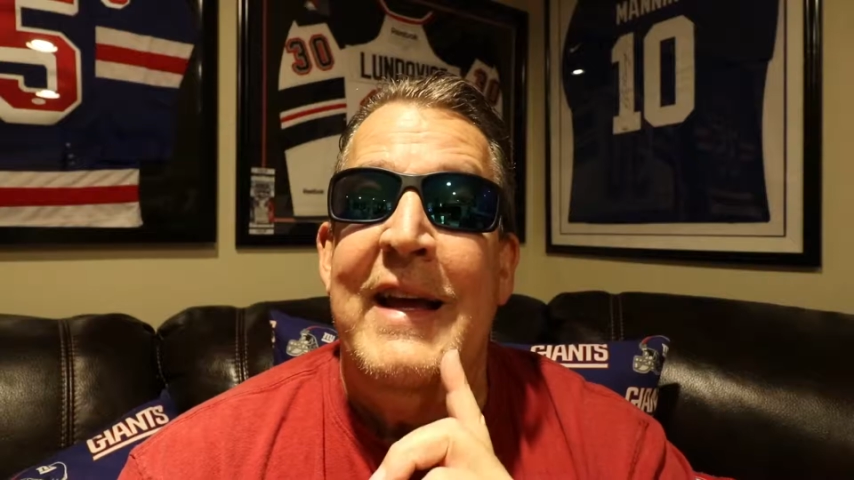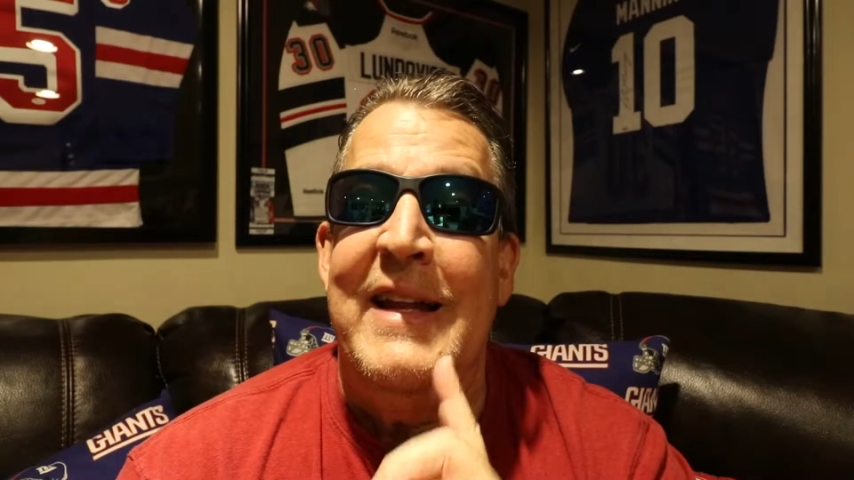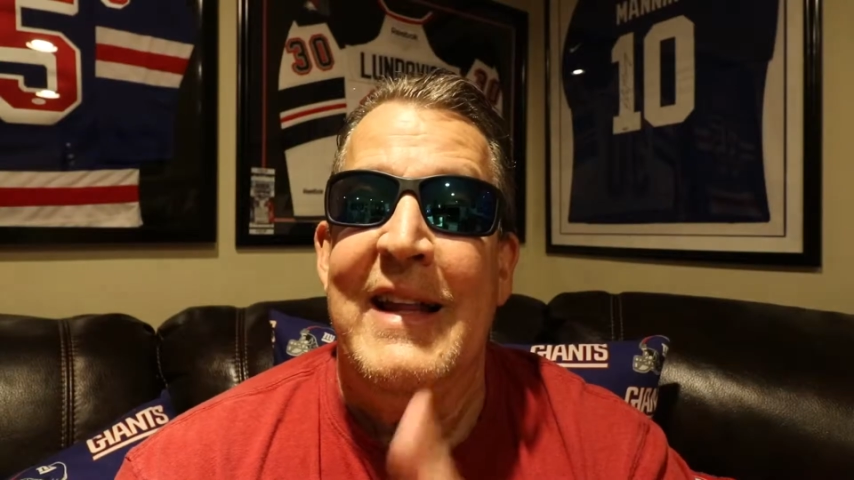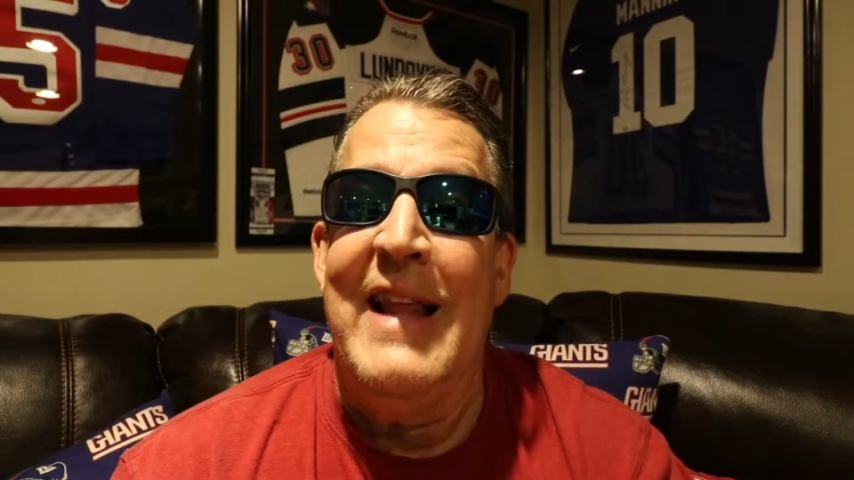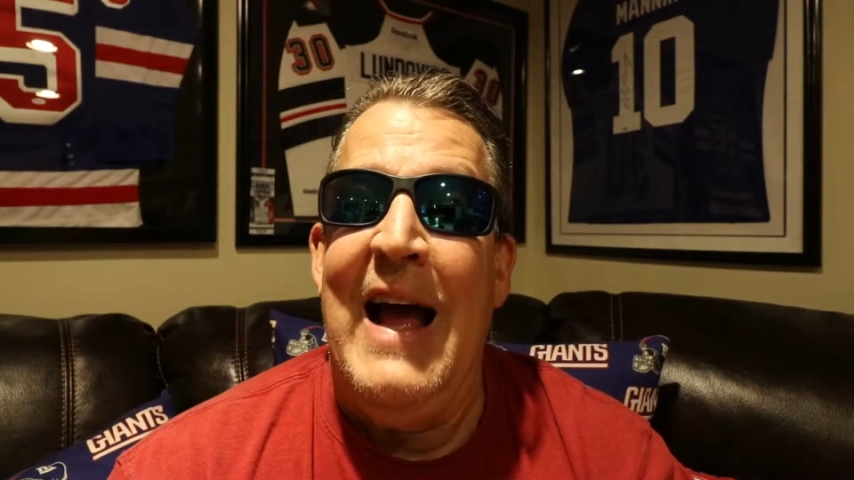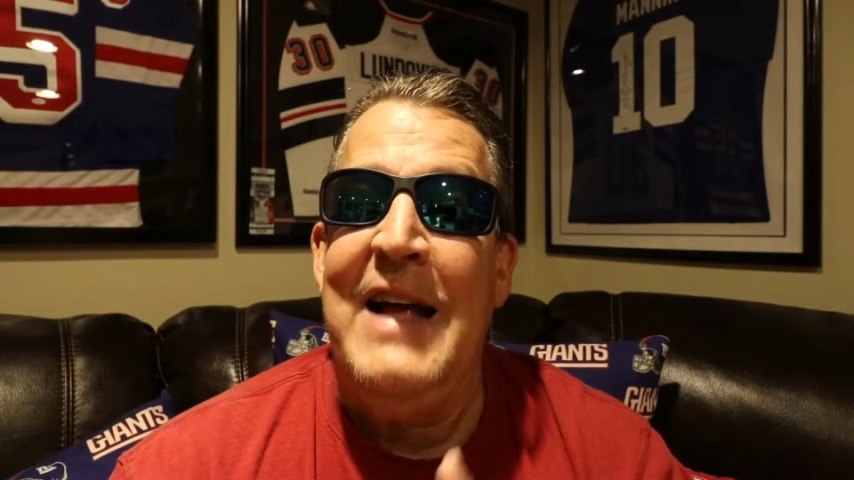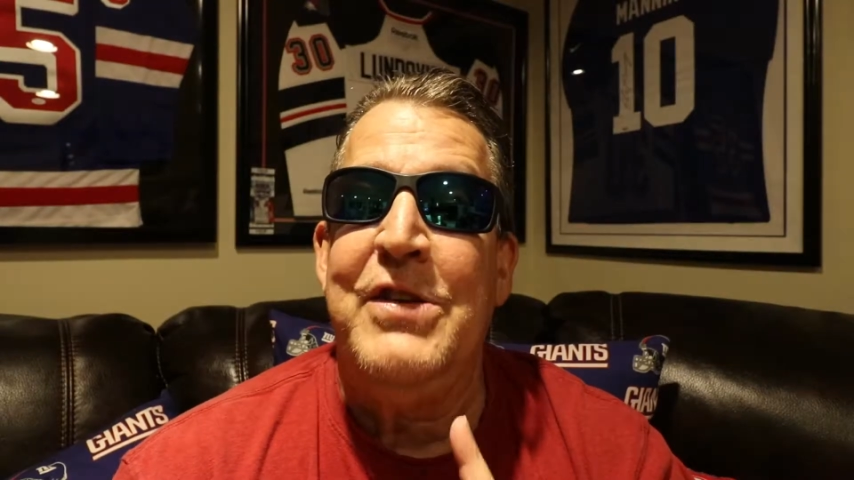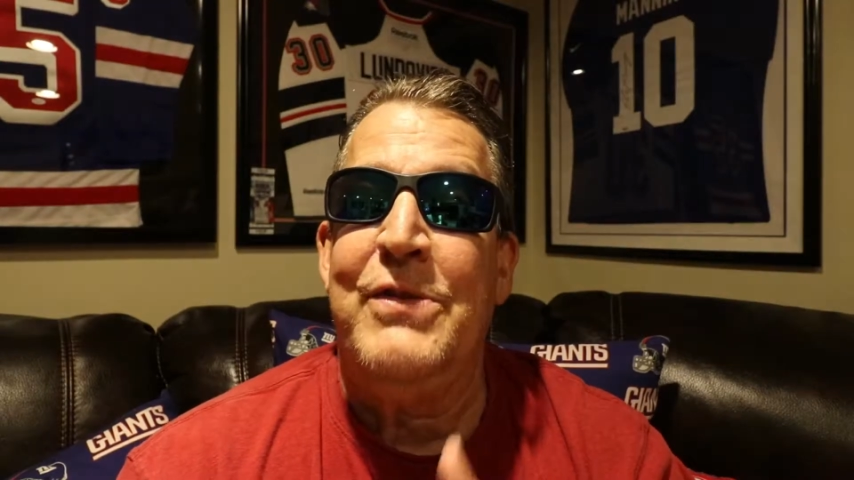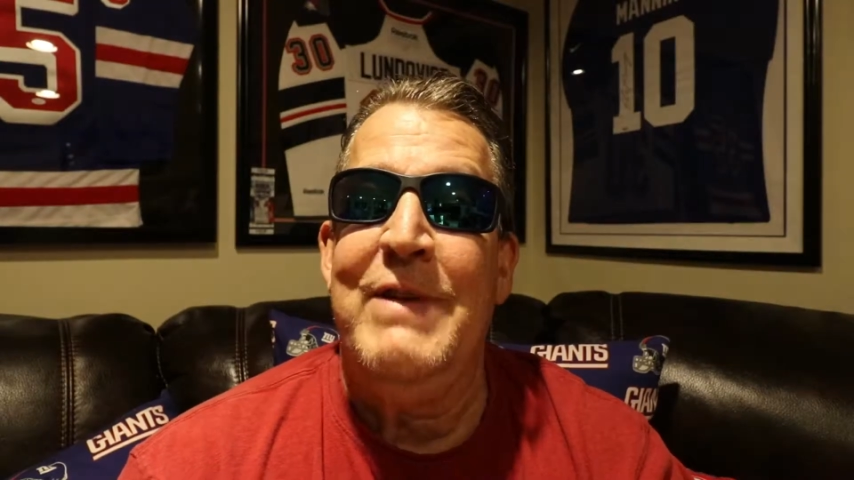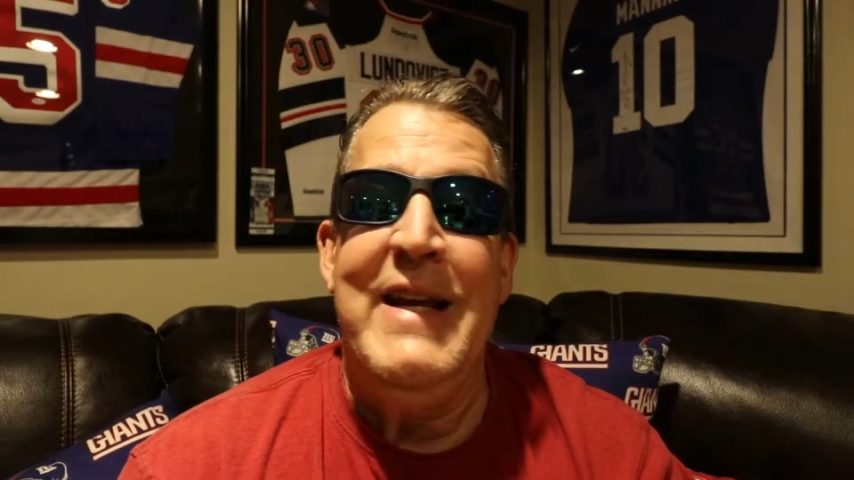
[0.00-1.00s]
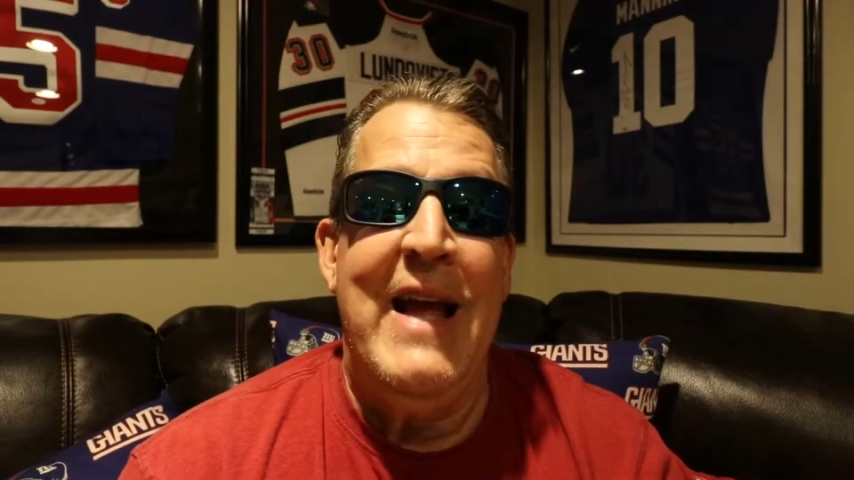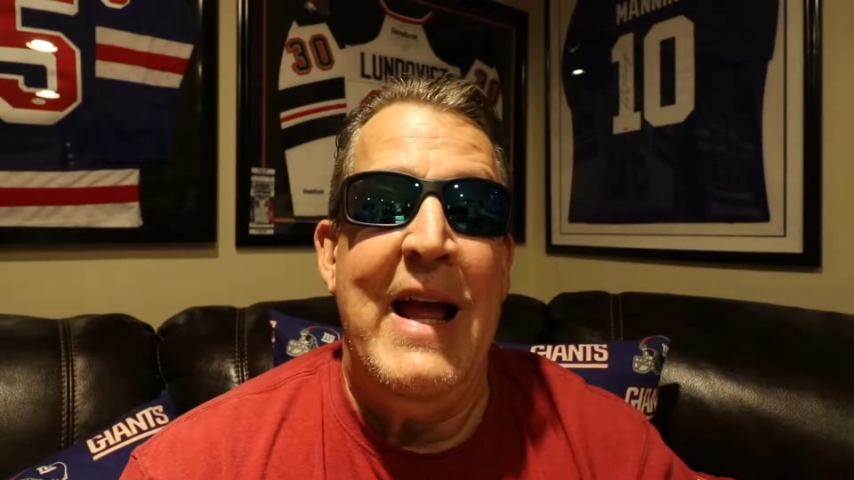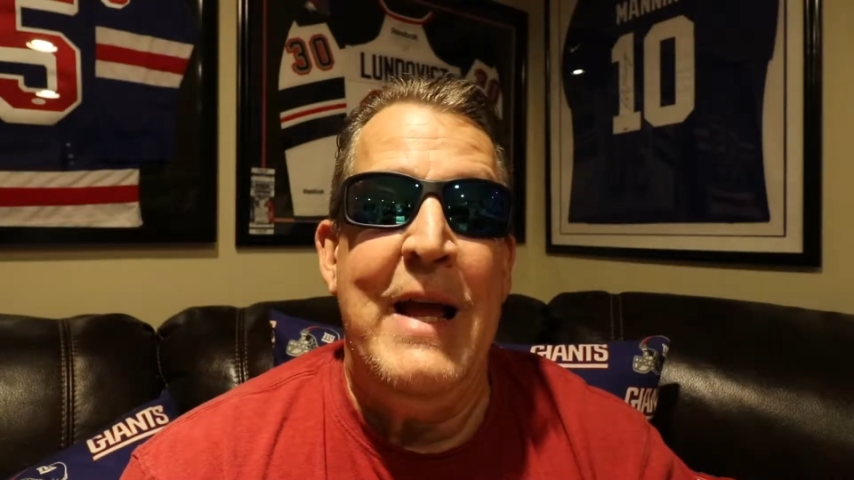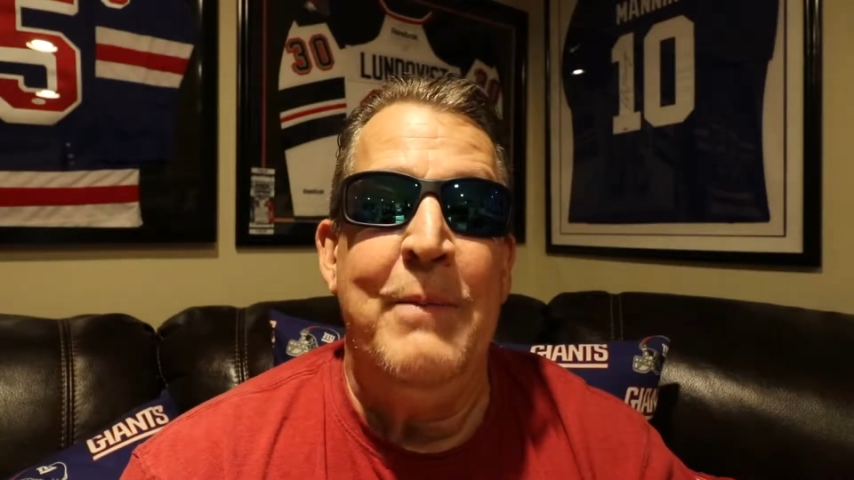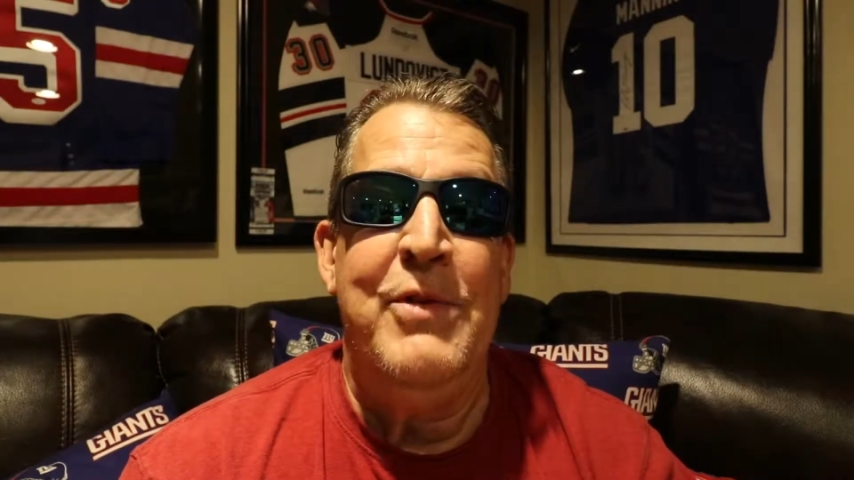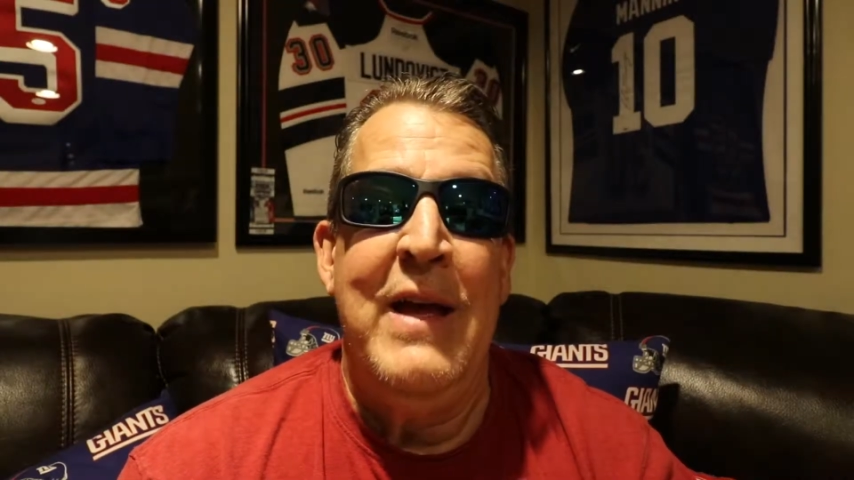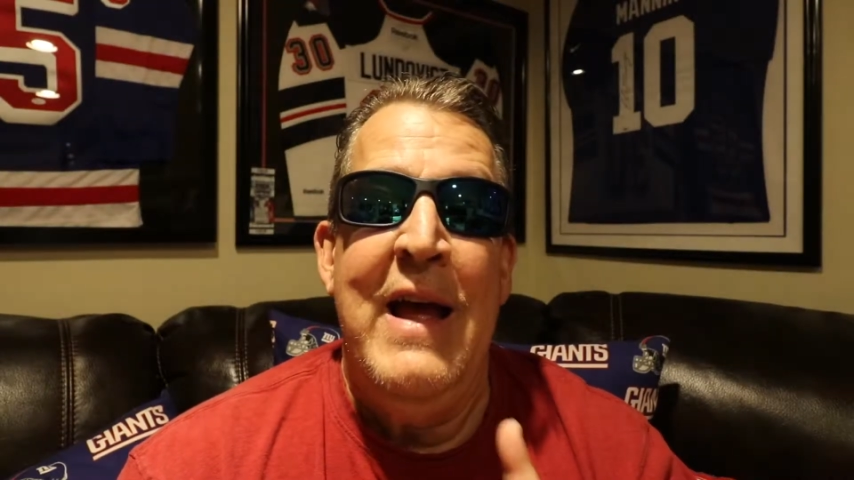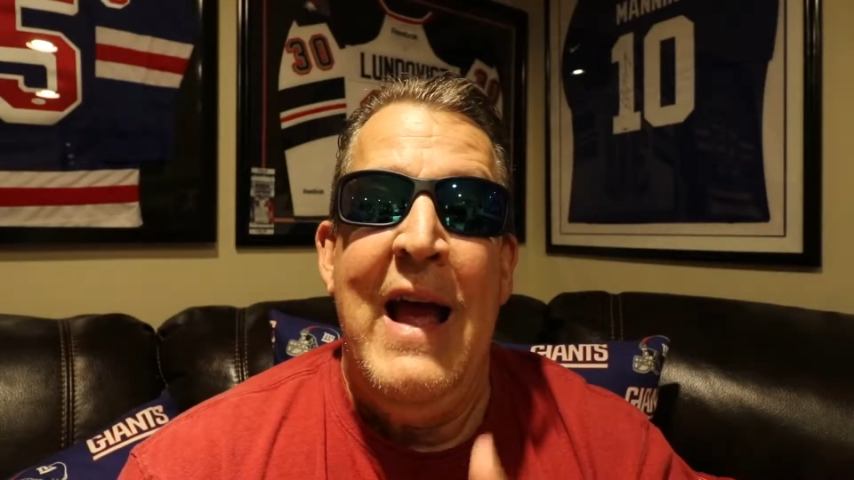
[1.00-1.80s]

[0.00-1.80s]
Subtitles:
in the last three games